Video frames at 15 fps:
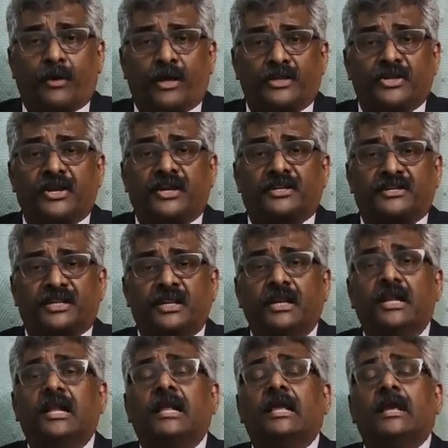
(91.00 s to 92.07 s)
education,
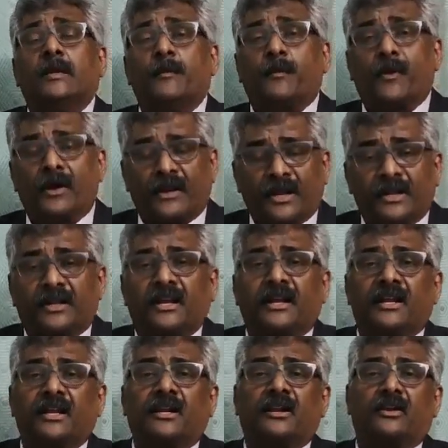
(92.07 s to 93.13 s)
imparting
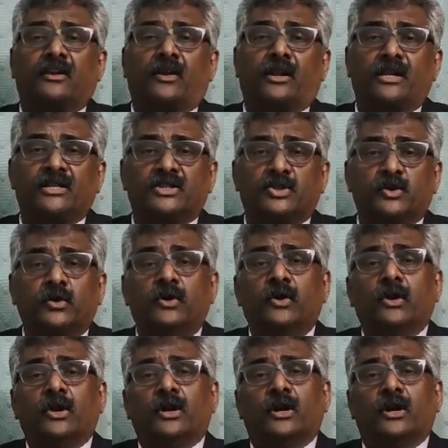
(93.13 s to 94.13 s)
technical knowledge to